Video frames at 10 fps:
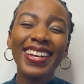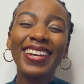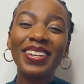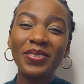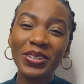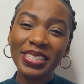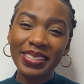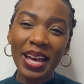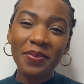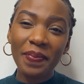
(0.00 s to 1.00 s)
it was
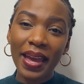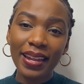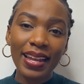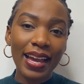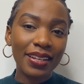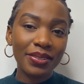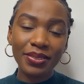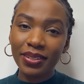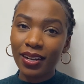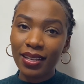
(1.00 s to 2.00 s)
that bad. I
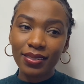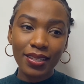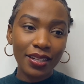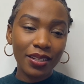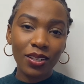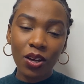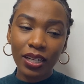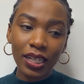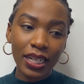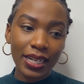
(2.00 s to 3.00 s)
couldn't last any
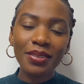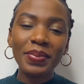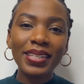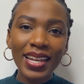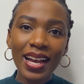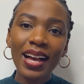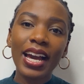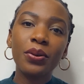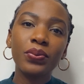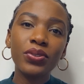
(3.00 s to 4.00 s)
longer. But yeah,
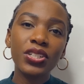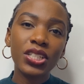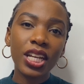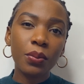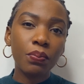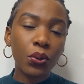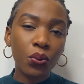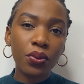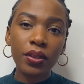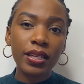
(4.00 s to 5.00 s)
I will share
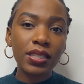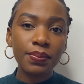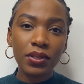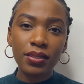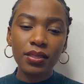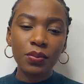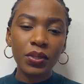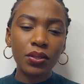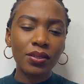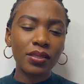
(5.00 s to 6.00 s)
both experiences
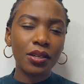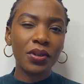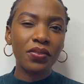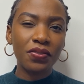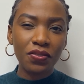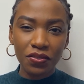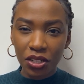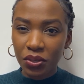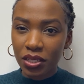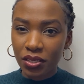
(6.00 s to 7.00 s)
because they were
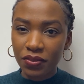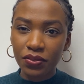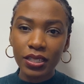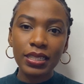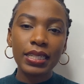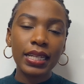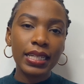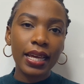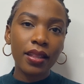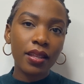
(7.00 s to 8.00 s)
very different, and
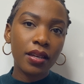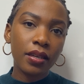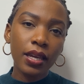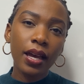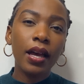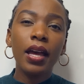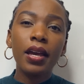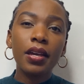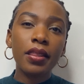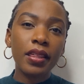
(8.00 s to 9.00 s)
I think, yeah,
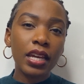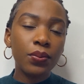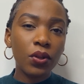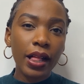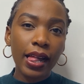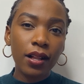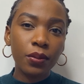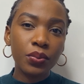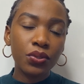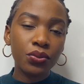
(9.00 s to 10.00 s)
they will
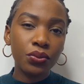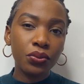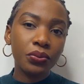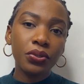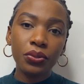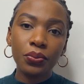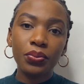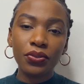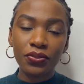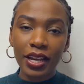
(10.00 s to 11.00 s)
help to, you know,
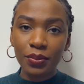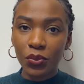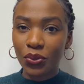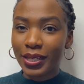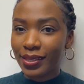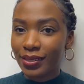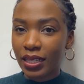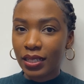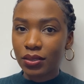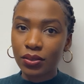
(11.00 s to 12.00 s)
provide more
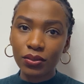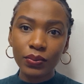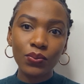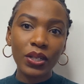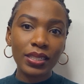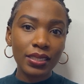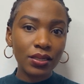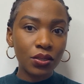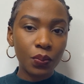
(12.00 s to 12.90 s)
insight on what it could